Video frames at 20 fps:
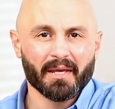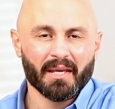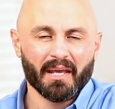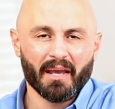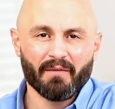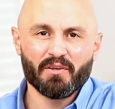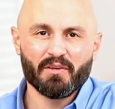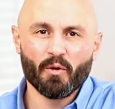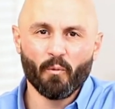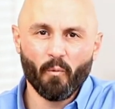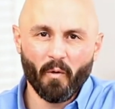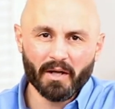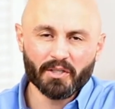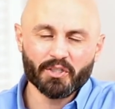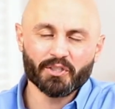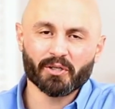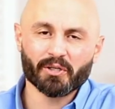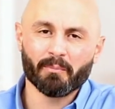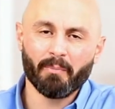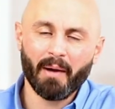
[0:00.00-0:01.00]
If you
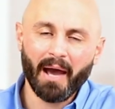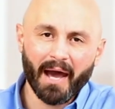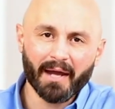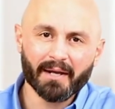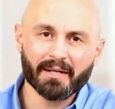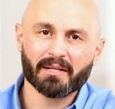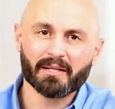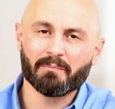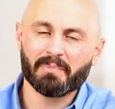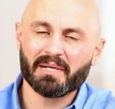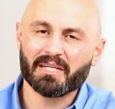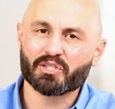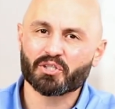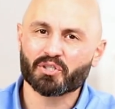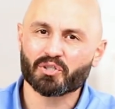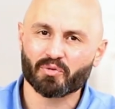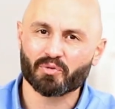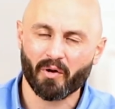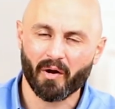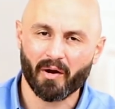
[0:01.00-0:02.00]
want your body to be
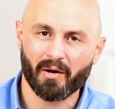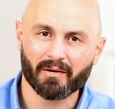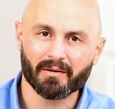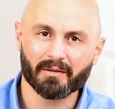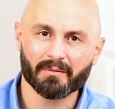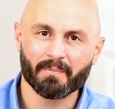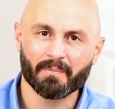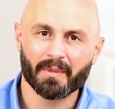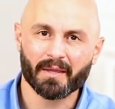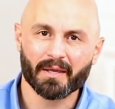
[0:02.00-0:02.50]
strong,